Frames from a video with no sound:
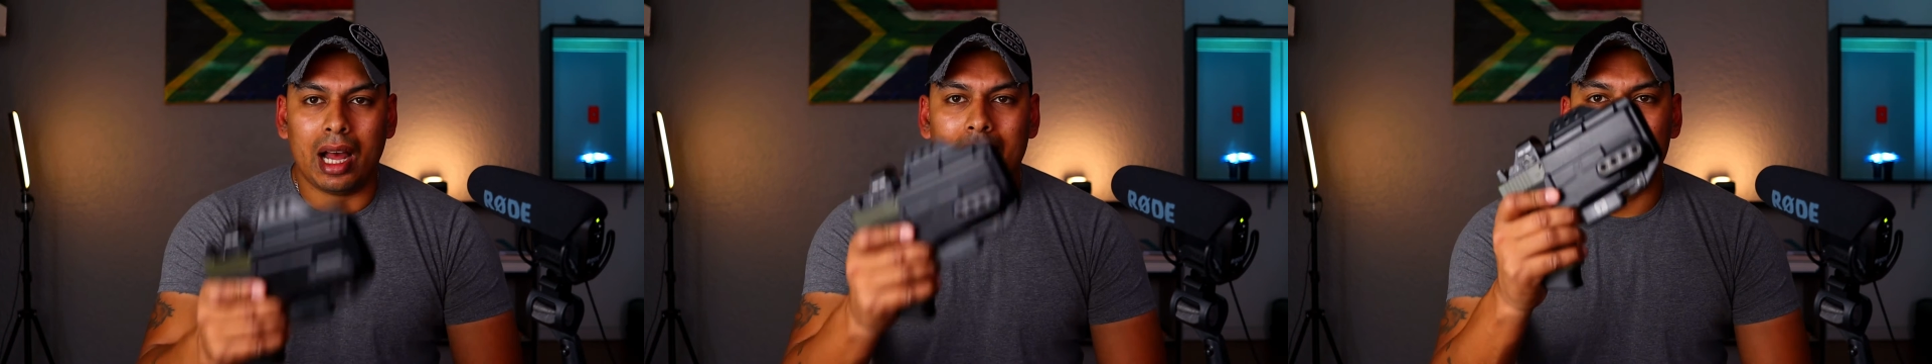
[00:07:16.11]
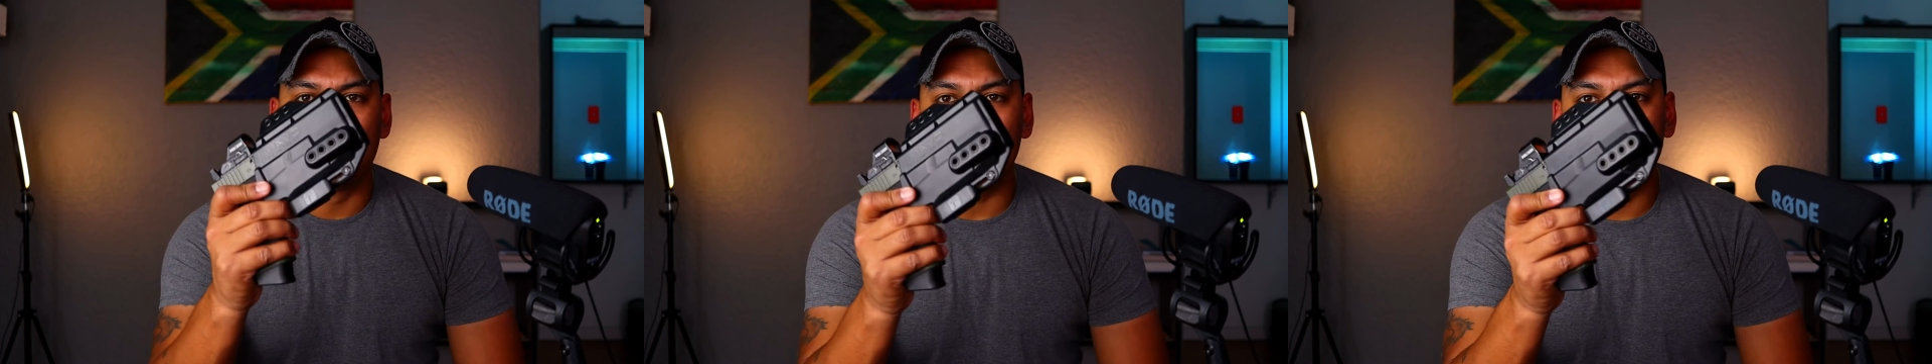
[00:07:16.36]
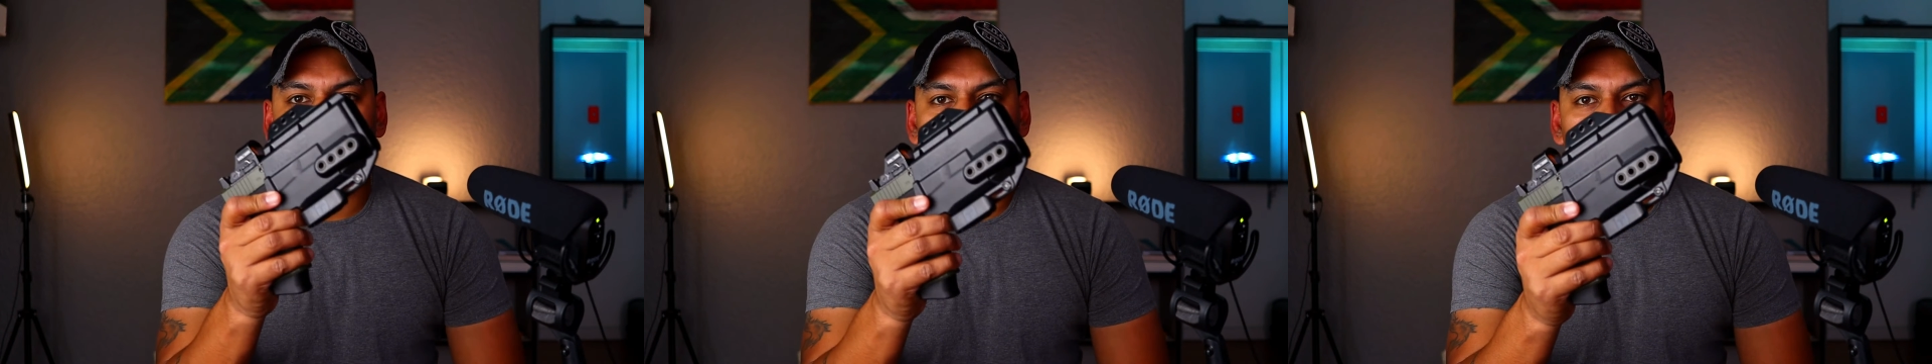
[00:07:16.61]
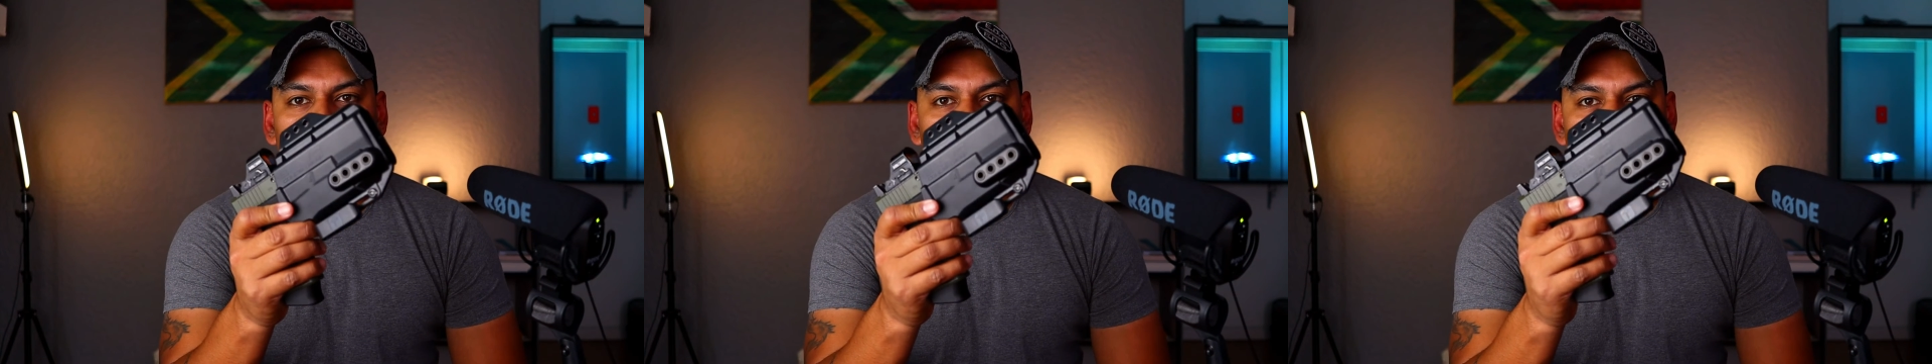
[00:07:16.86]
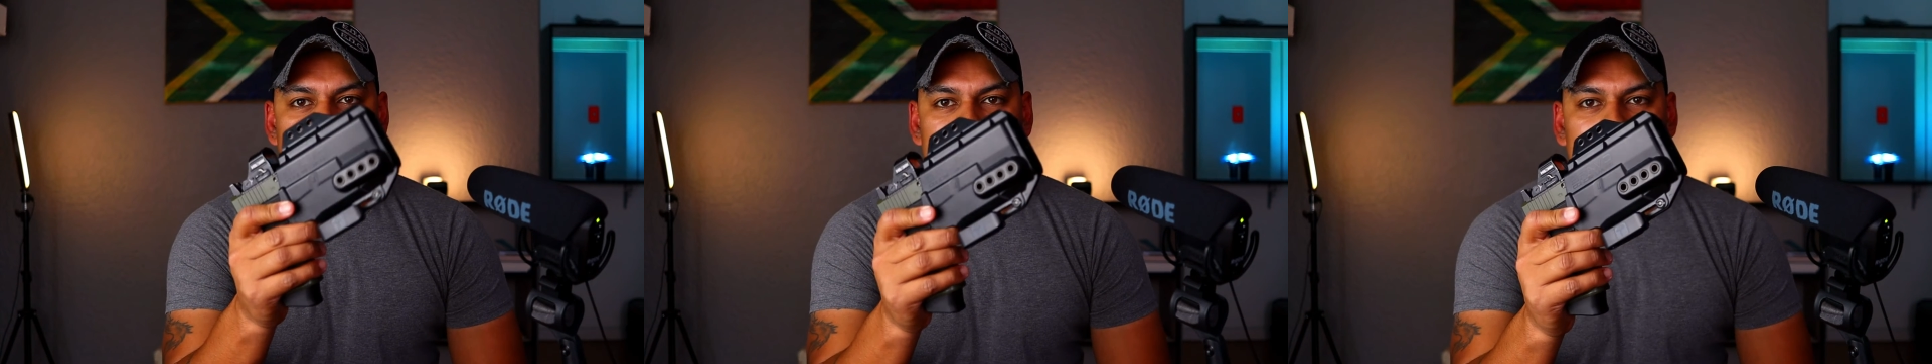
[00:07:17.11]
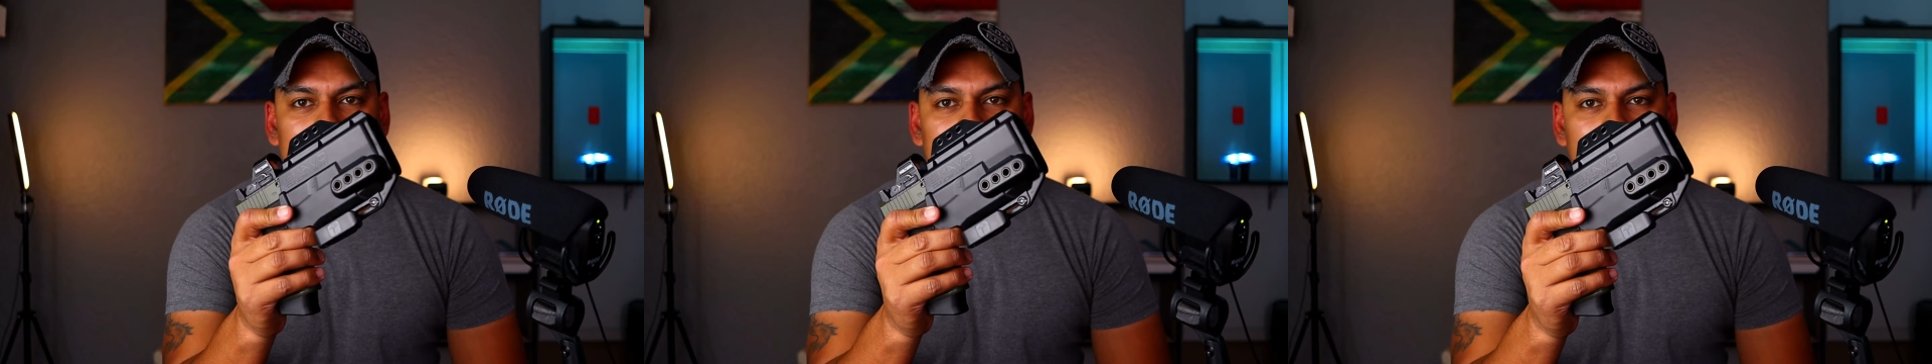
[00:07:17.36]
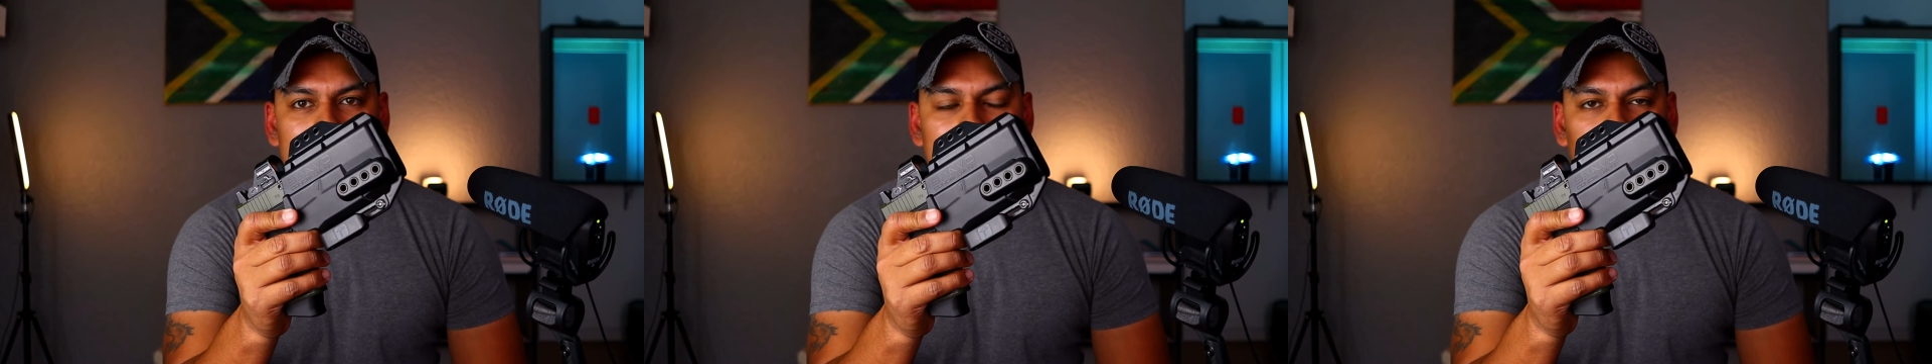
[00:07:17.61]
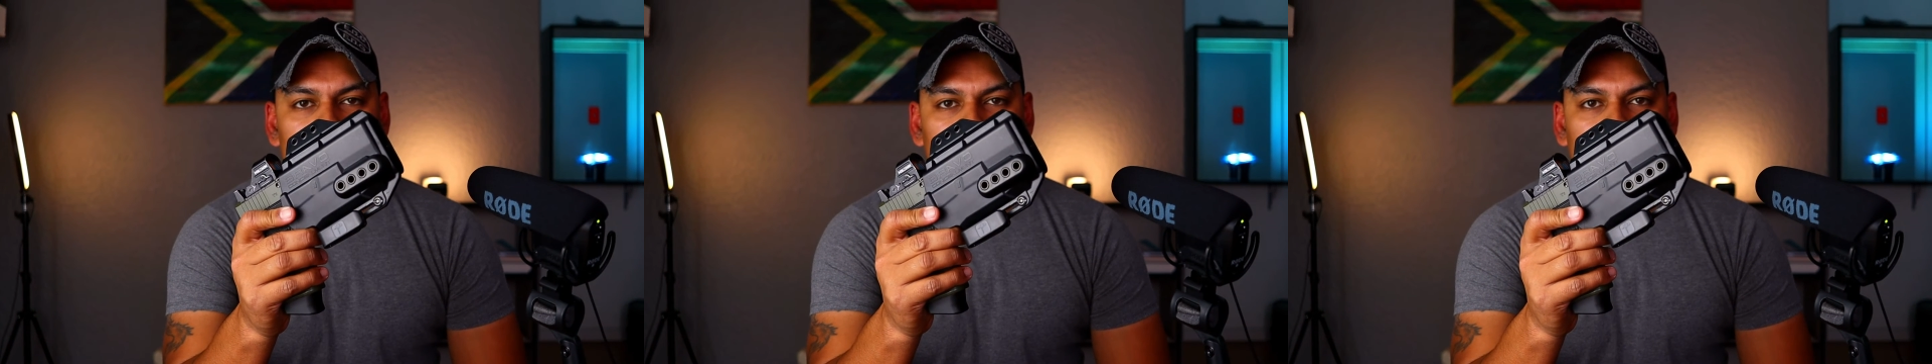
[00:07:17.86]
I've got this in inside and
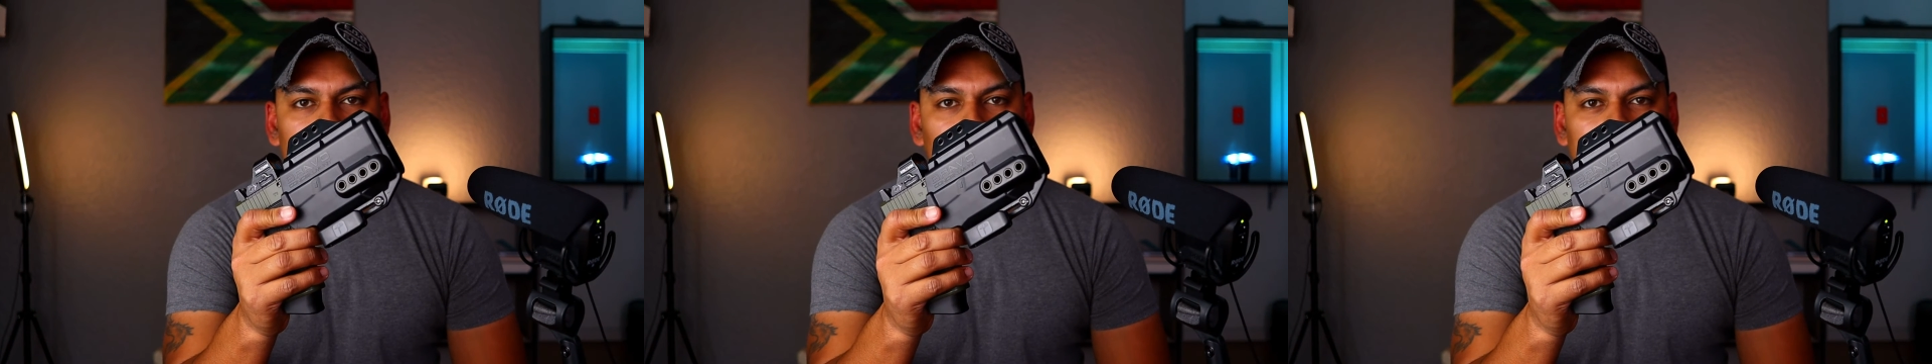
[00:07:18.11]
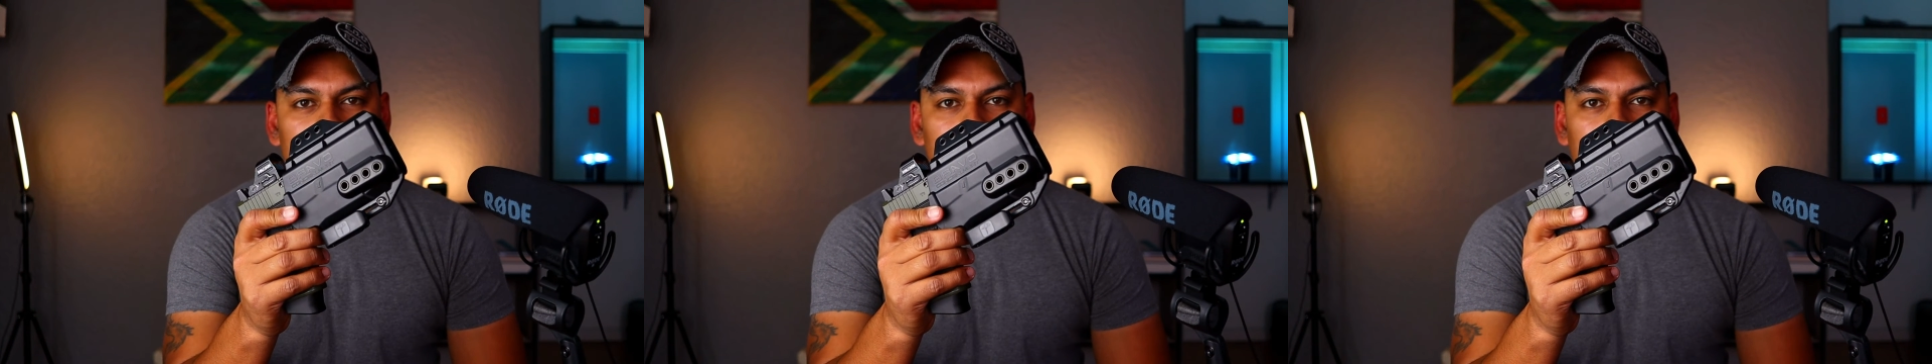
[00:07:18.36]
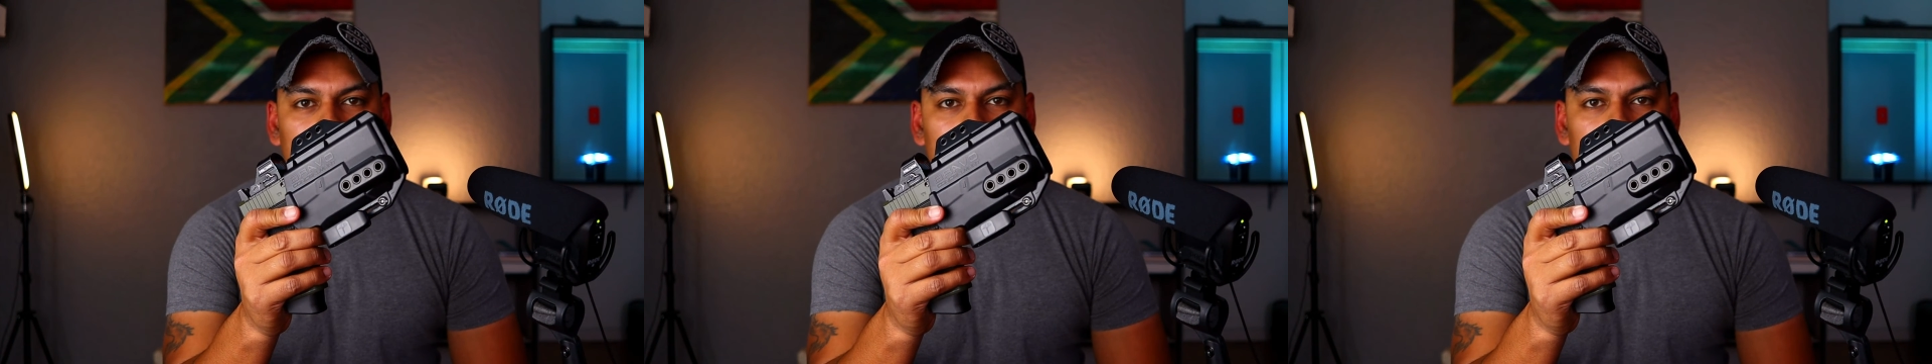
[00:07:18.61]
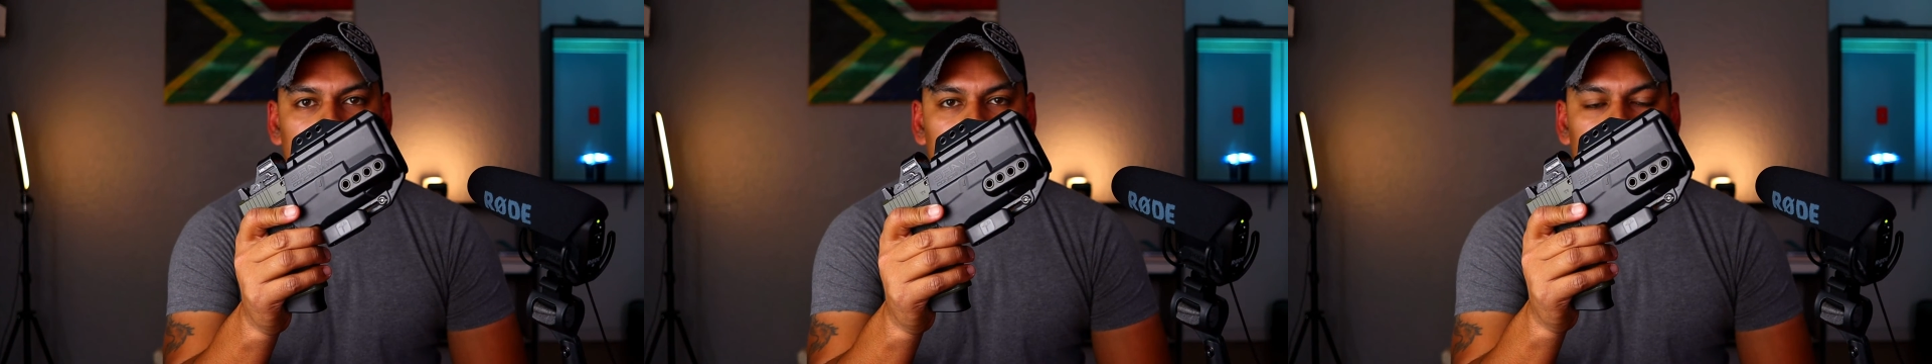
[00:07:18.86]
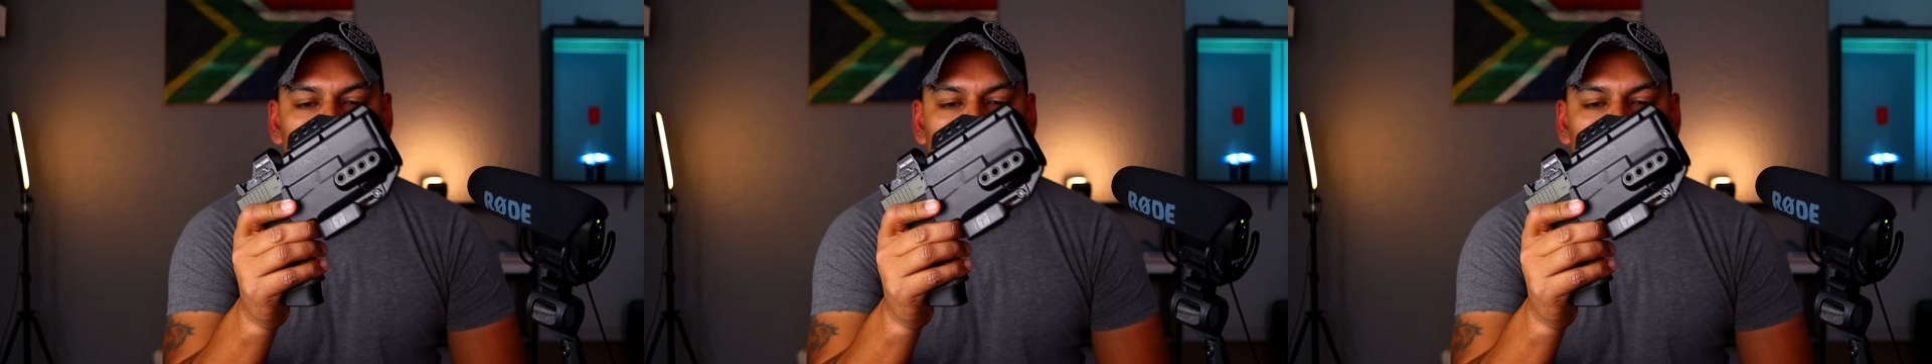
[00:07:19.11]
outside the waistband.